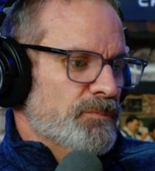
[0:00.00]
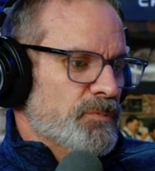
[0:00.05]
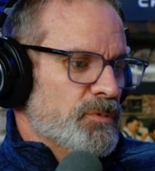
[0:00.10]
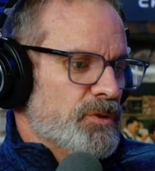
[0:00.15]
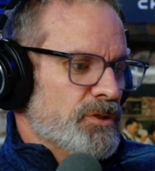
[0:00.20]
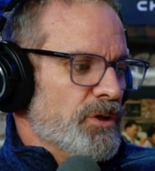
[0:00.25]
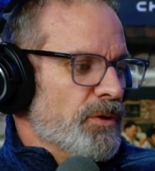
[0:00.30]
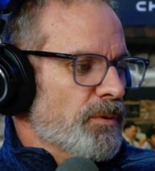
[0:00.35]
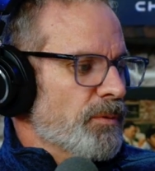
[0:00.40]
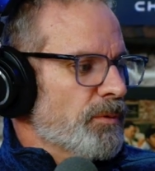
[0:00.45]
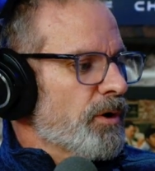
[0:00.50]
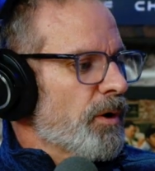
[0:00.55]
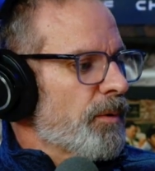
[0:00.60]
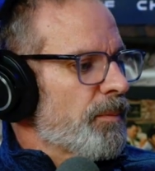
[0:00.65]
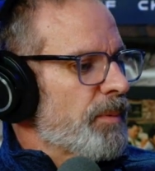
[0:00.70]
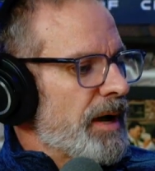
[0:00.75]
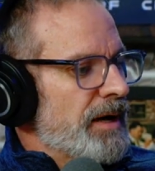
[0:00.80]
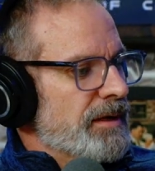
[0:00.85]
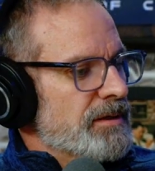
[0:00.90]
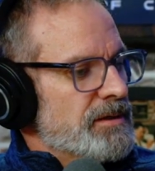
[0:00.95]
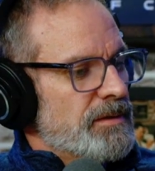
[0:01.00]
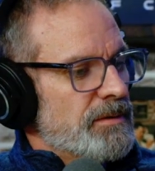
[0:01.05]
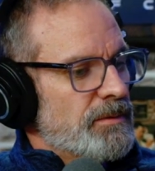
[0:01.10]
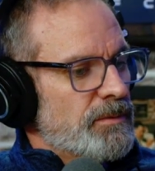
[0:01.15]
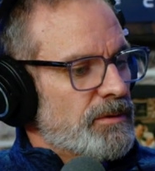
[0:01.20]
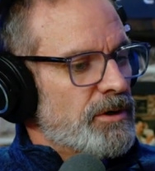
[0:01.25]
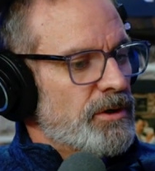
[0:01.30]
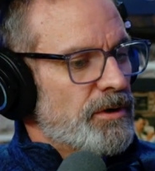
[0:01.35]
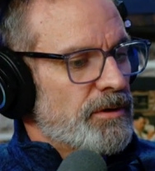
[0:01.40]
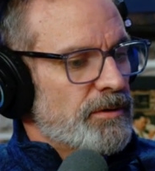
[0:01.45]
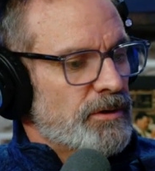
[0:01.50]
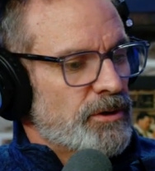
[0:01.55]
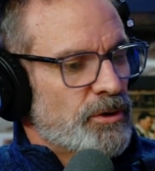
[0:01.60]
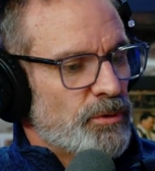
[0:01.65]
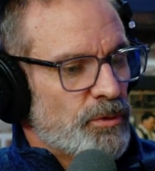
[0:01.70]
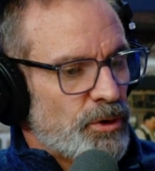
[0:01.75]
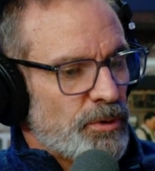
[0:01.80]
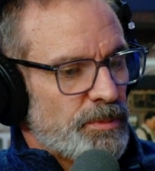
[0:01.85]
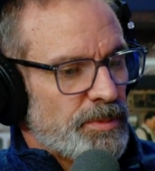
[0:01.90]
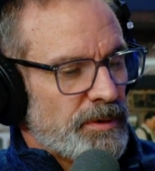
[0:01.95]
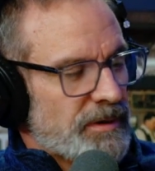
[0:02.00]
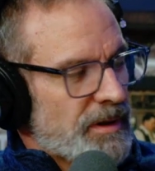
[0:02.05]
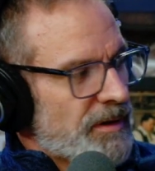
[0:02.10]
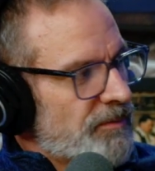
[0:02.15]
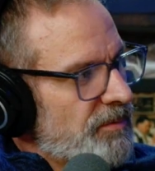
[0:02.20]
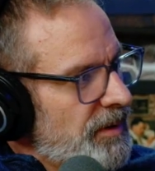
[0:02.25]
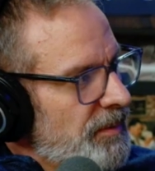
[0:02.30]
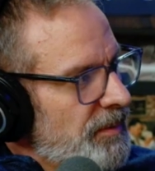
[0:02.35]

So go back to your group and everybody